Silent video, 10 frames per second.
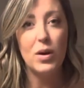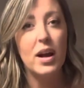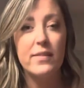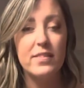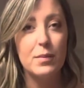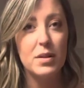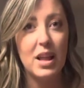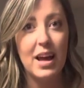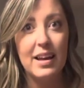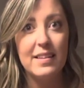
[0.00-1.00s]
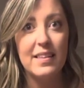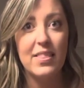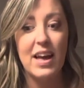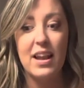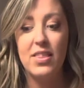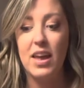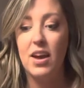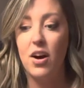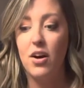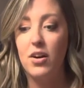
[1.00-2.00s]
what kind of supplies that
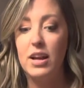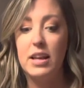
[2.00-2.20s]
they are